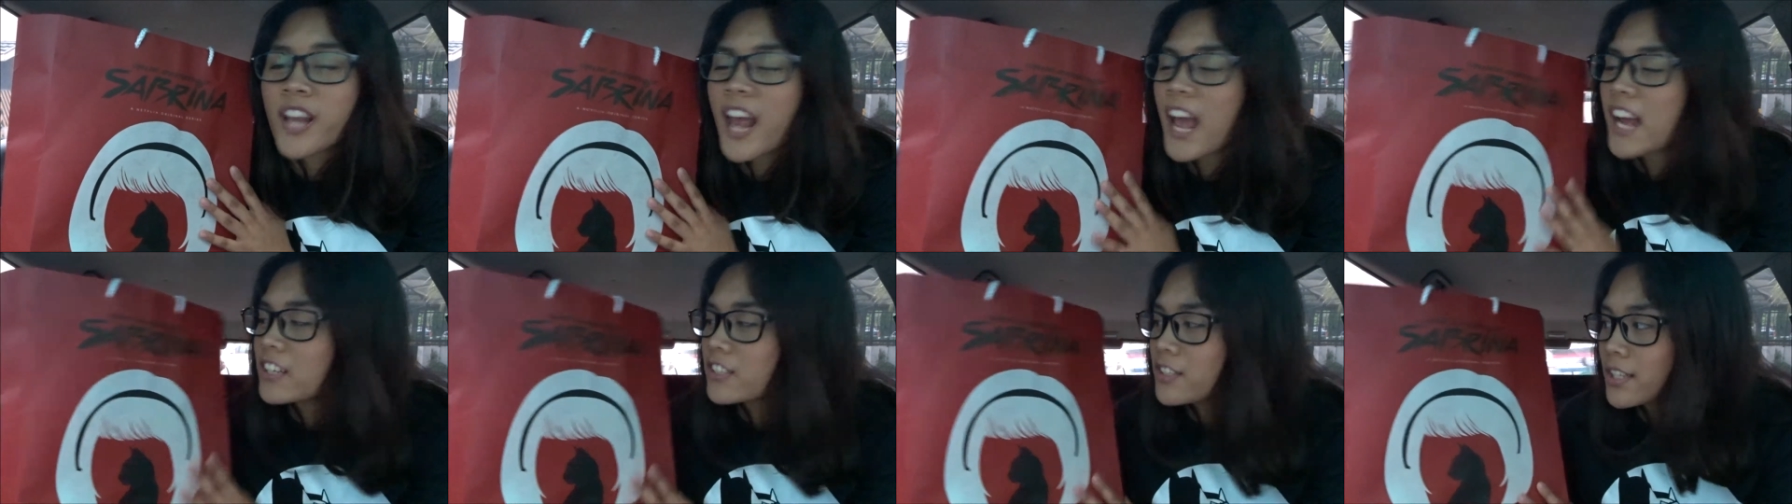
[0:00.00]

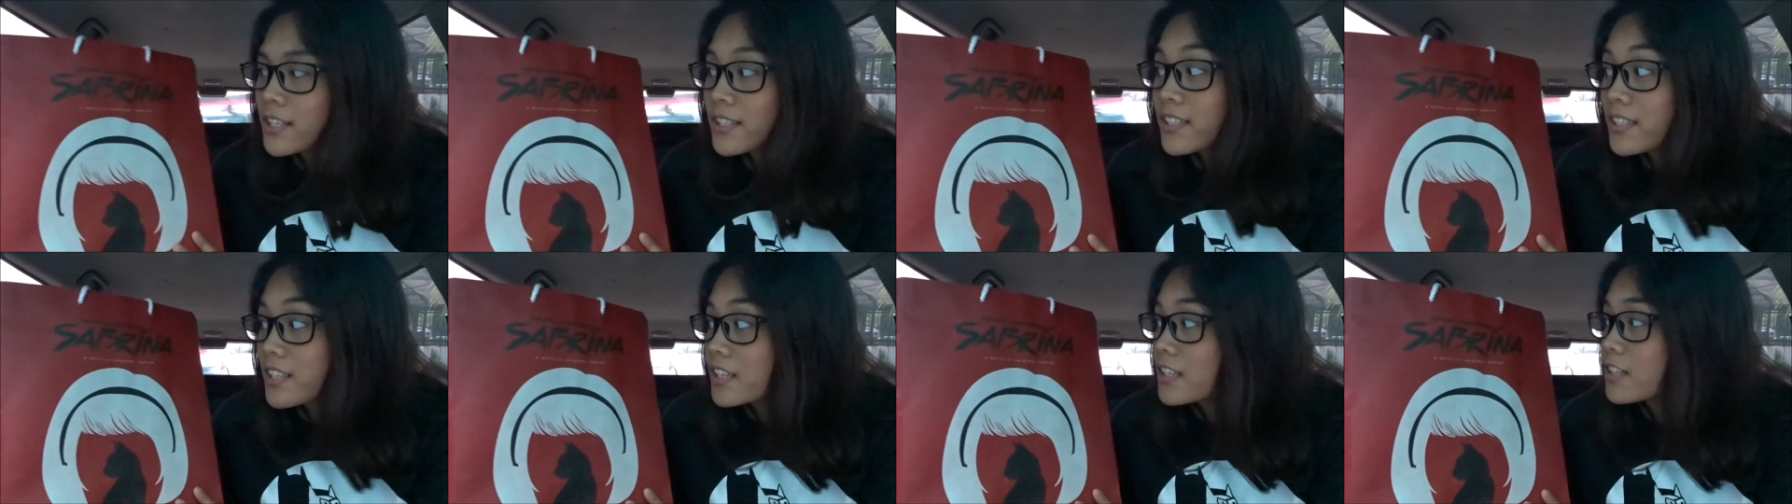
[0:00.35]
actually it
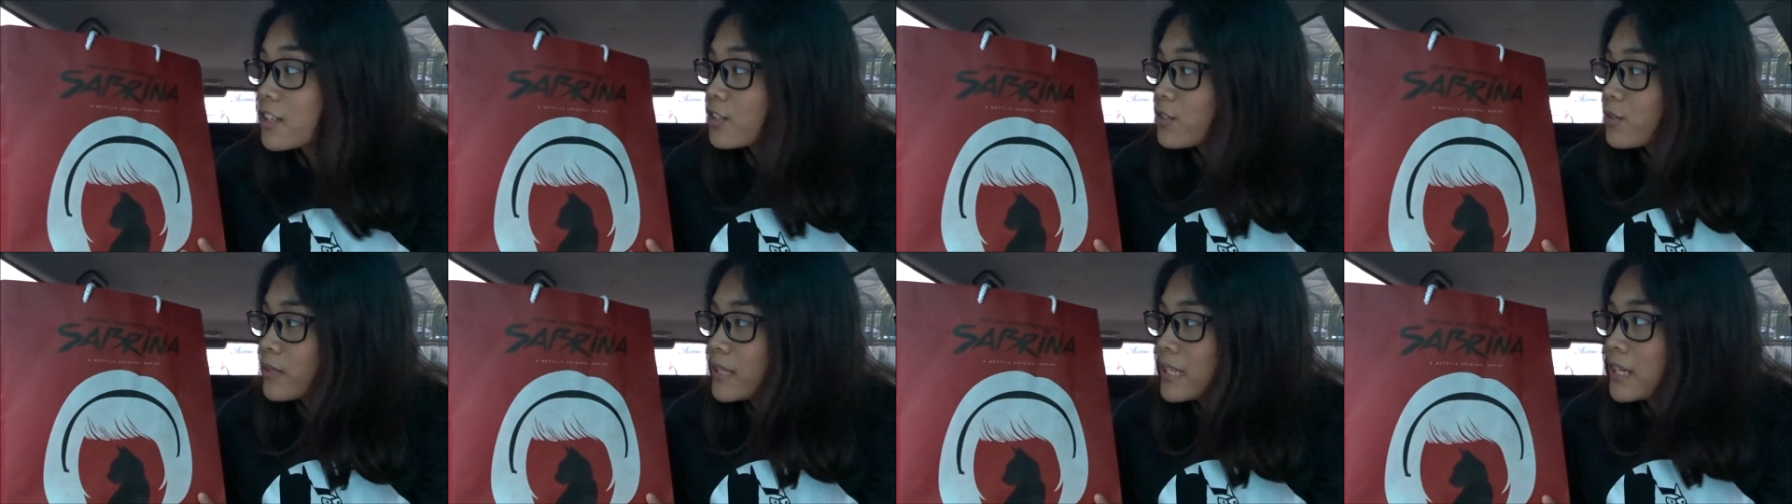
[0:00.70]
still
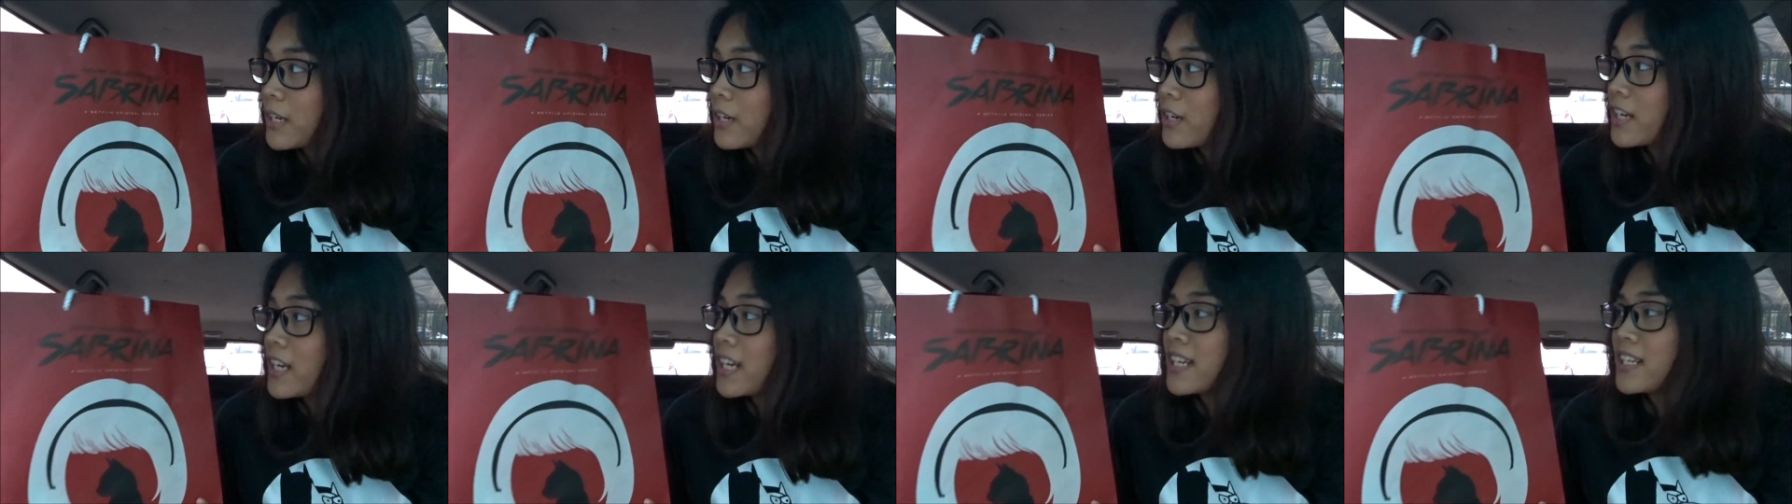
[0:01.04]
looks really
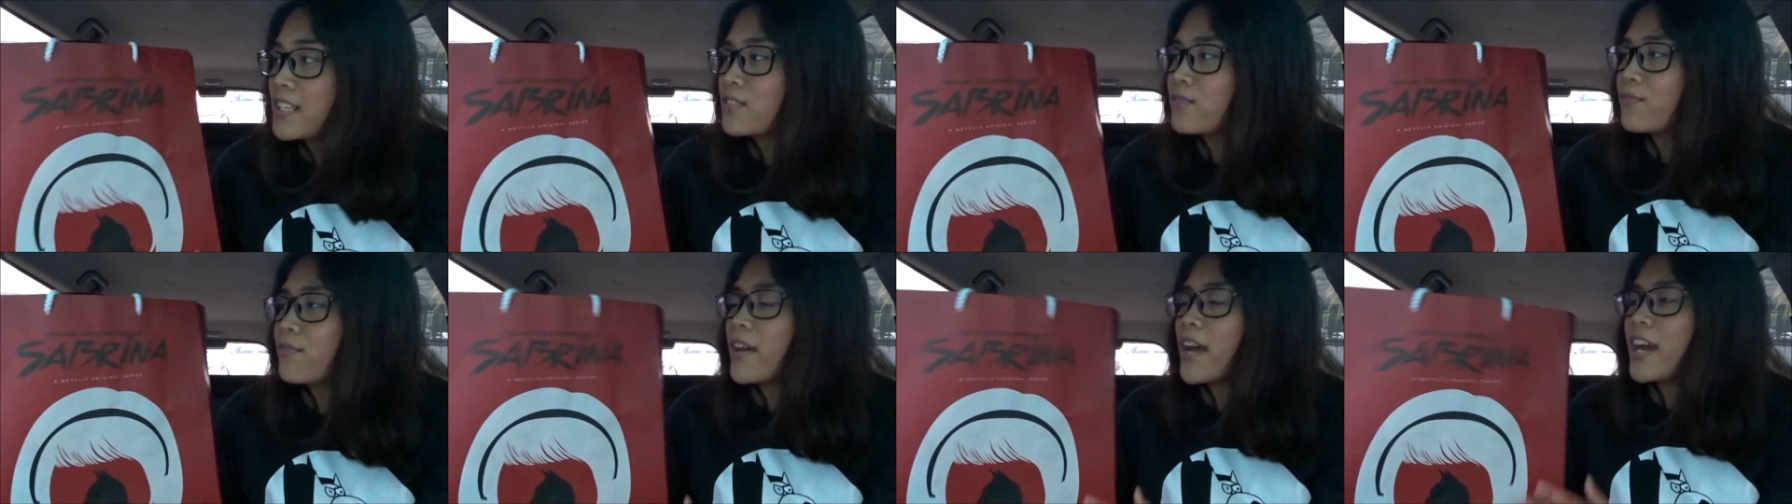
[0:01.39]
good and
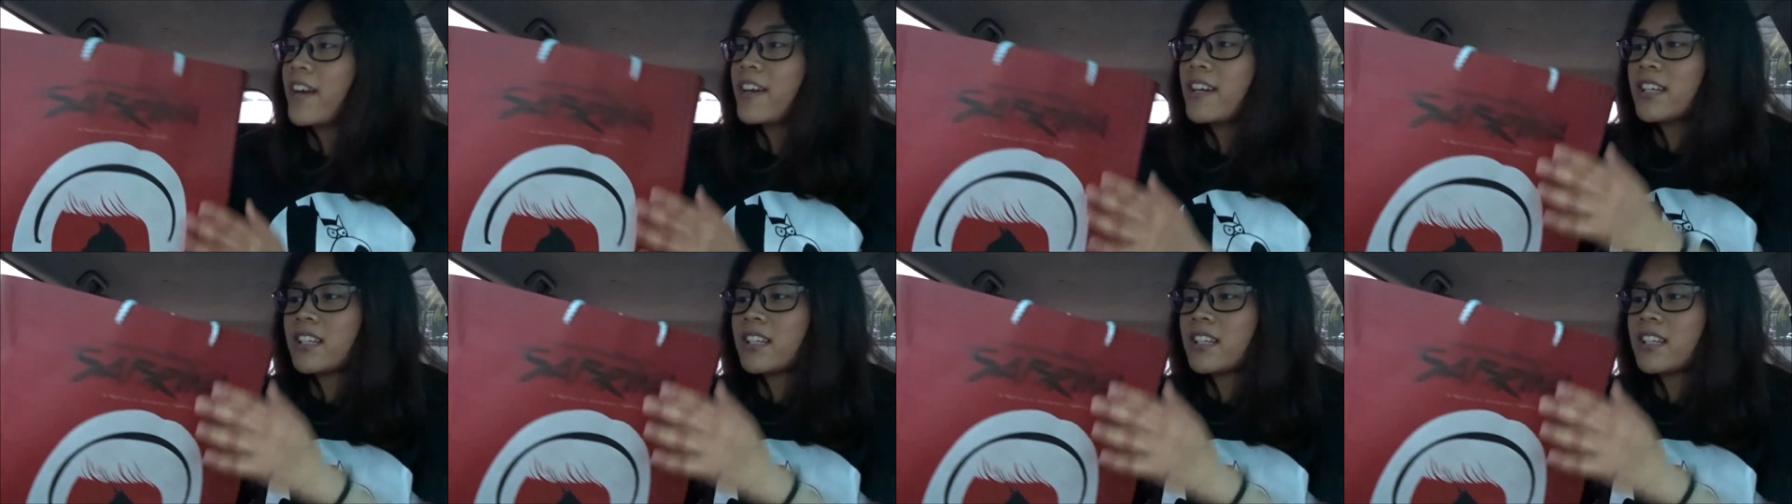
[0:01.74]
it's very